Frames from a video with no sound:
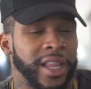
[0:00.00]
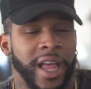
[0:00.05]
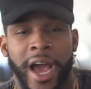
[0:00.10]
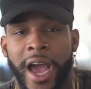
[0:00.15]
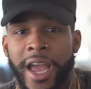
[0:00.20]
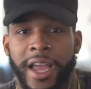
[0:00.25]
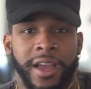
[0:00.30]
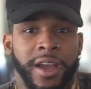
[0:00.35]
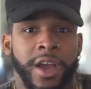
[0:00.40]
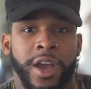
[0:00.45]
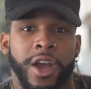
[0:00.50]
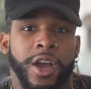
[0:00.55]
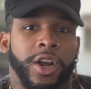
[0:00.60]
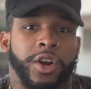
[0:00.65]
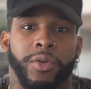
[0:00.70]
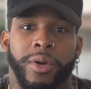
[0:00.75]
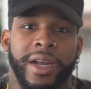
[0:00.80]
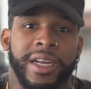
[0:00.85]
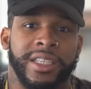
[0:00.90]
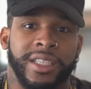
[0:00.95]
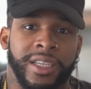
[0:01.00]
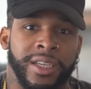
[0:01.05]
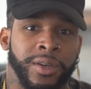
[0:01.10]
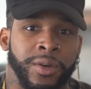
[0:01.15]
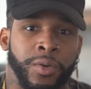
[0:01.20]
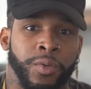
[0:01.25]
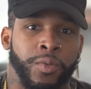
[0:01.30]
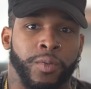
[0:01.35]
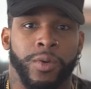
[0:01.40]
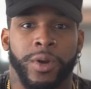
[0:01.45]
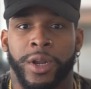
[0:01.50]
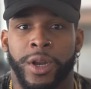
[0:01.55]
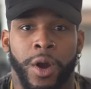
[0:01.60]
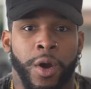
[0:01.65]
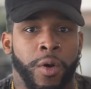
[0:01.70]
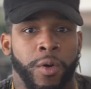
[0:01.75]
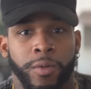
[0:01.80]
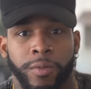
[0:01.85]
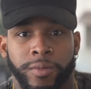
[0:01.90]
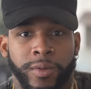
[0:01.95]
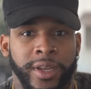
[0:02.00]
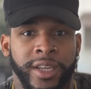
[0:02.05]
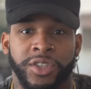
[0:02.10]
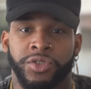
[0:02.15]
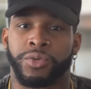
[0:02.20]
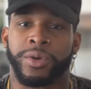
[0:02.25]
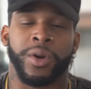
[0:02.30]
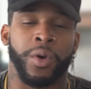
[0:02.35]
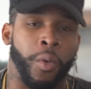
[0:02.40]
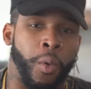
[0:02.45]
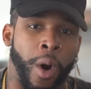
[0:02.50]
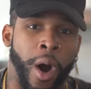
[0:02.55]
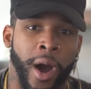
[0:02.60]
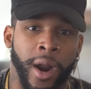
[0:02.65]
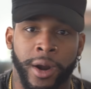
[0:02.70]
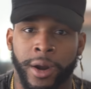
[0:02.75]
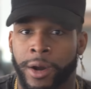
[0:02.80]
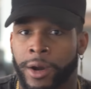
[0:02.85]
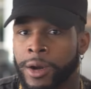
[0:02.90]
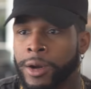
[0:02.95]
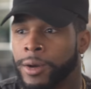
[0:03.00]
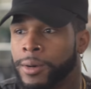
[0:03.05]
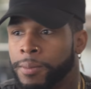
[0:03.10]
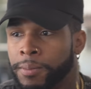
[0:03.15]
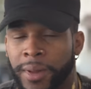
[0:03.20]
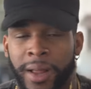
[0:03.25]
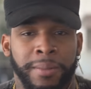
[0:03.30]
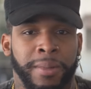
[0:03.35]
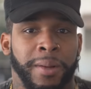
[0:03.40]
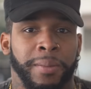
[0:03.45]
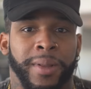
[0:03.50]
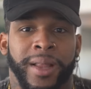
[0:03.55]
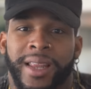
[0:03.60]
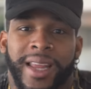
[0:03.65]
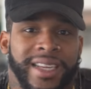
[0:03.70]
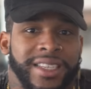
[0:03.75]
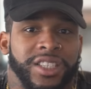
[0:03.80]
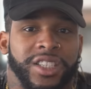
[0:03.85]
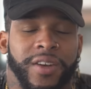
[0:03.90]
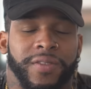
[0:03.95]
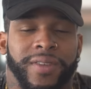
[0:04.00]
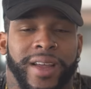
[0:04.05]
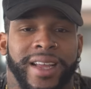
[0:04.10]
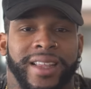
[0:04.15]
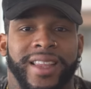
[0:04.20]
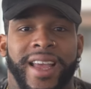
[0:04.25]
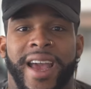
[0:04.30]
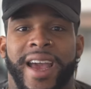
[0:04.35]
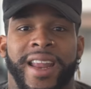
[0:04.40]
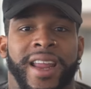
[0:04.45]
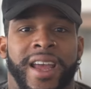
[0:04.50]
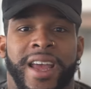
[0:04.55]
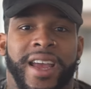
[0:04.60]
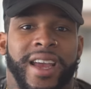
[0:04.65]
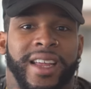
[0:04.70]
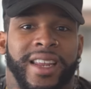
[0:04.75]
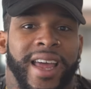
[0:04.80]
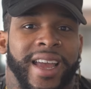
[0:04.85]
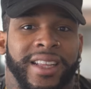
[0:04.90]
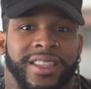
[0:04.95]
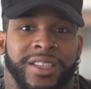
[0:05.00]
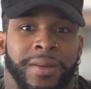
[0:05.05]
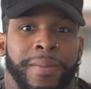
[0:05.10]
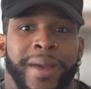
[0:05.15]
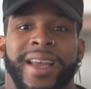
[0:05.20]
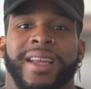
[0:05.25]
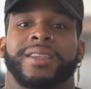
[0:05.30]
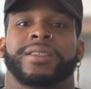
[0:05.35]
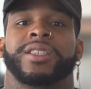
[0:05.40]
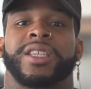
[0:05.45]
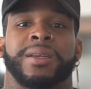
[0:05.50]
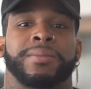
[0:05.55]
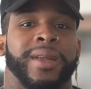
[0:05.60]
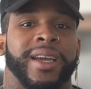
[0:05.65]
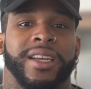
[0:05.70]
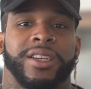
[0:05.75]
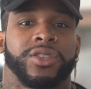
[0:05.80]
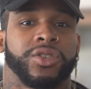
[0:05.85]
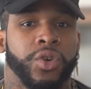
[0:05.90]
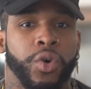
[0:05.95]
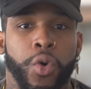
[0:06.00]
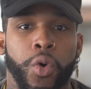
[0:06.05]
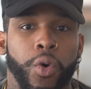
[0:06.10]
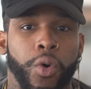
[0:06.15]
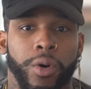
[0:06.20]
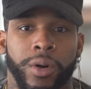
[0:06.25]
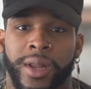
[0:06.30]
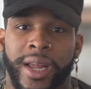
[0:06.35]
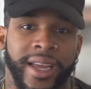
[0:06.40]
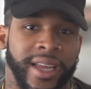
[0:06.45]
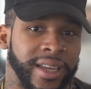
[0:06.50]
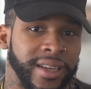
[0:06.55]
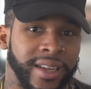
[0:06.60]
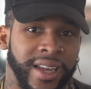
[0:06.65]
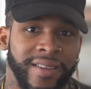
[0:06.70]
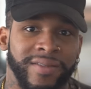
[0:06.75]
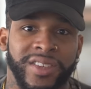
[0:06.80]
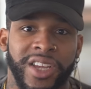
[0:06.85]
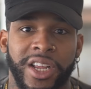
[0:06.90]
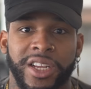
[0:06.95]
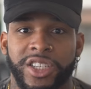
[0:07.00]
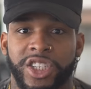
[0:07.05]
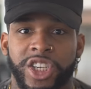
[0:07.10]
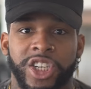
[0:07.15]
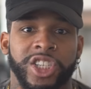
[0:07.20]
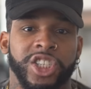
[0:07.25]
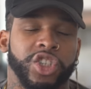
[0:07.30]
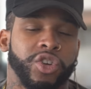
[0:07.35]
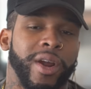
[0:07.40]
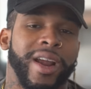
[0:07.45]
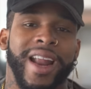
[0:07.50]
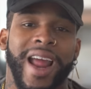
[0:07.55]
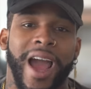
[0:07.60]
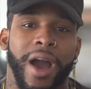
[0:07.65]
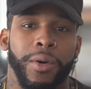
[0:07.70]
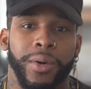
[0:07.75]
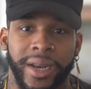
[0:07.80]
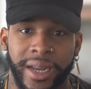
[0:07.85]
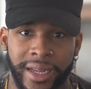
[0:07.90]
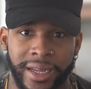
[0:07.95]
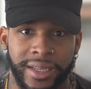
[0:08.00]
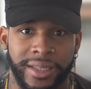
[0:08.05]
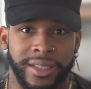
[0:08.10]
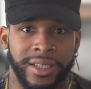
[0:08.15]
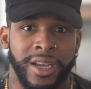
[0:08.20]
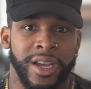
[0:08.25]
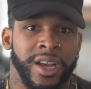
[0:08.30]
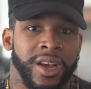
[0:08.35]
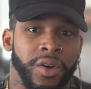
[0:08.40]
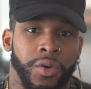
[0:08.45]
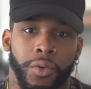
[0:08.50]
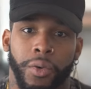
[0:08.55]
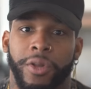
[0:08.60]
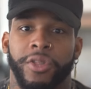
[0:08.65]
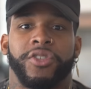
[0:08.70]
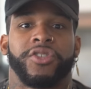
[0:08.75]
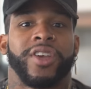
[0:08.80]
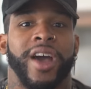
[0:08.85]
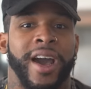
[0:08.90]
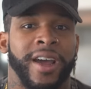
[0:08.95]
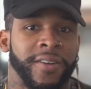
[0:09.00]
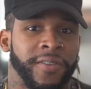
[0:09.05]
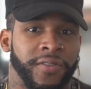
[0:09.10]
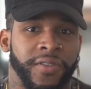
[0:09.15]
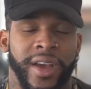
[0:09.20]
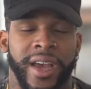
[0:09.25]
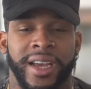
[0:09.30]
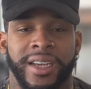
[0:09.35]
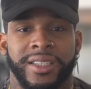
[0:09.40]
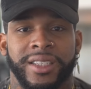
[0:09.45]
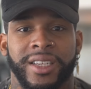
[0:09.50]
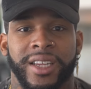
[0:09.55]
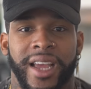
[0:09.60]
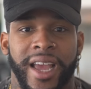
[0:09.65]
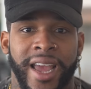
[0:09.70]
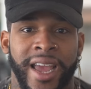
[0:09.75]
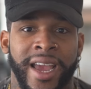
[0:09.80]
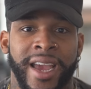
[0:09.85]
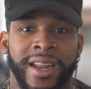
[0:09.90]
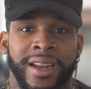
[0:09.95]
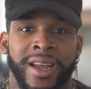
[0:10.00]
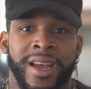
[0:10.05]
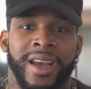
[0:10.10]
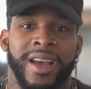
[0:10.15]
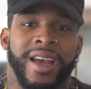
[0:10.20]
like crazy, you know, gets rid of water and blah, blah, blah, like stuff like that. Like to make it seem like it's cool. Like he gives it straight how it is with side effects. And